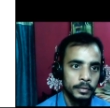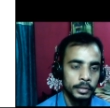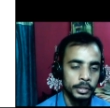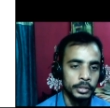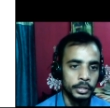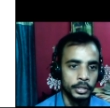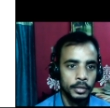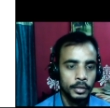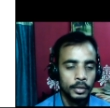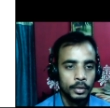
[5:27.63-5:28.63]
e3.
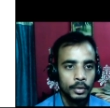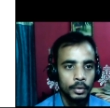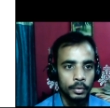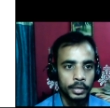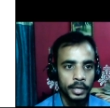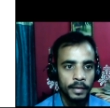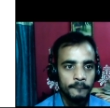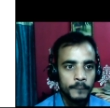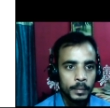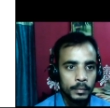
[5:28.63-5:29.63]
Okay,
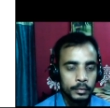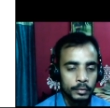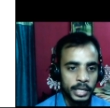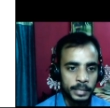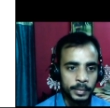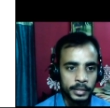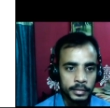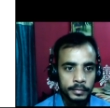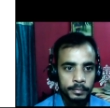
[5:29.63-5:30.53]
so that means,